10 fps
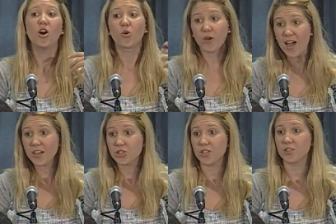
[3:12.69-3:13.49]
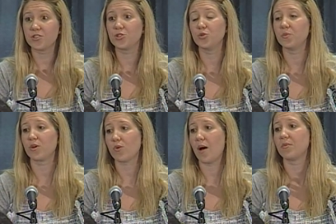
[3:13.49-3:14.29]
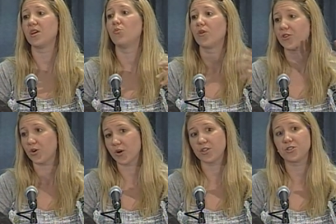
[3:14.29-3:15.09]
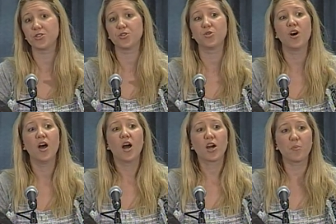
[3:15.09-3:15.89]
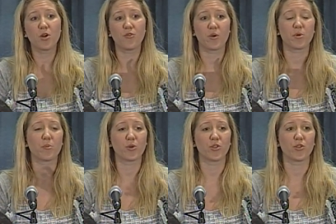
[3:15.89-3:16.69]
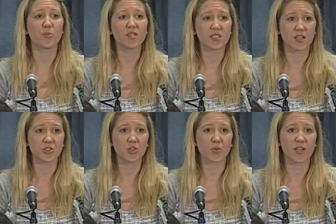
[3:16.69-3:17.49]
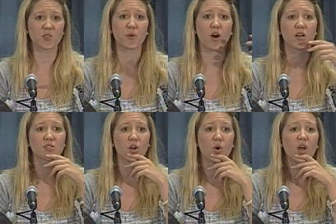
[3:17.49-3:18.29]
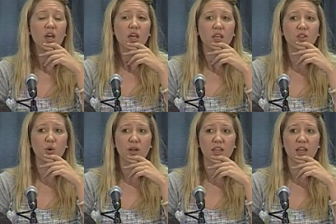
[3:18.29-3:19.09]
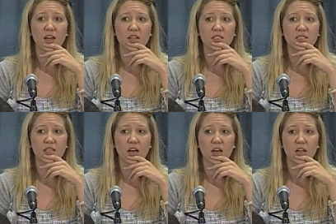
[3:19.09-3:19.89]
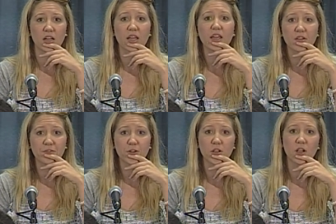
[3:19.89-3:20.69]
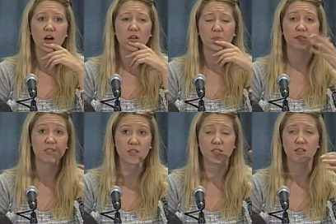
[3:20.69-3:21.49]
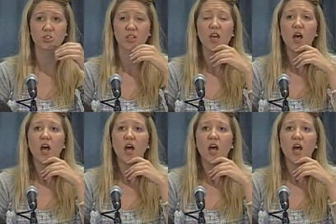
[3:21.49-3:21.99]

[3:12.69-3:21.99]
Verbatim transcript: reaction to Mitt Romney and what they're going to do come November, both in the presidential race, but also Illinois has uh, a handful, six actually,